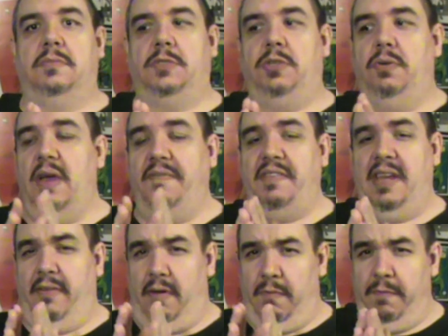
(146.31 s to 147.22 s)
You have to
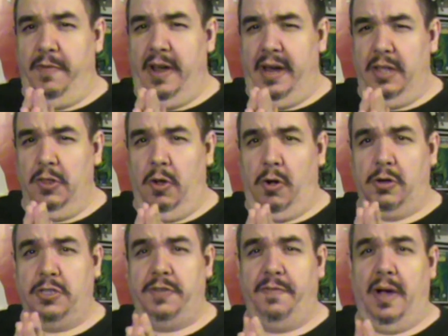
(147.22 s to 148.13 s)
have a very
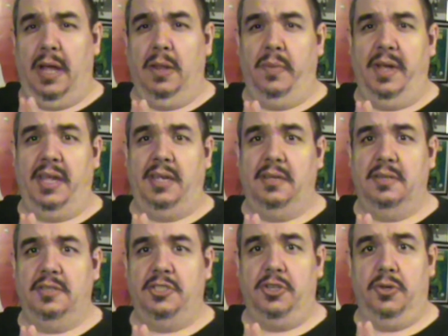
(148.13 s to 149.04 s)
large following
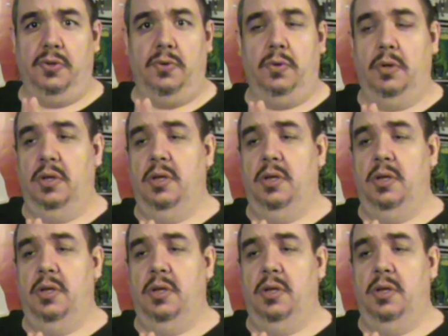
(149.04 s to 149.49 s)
to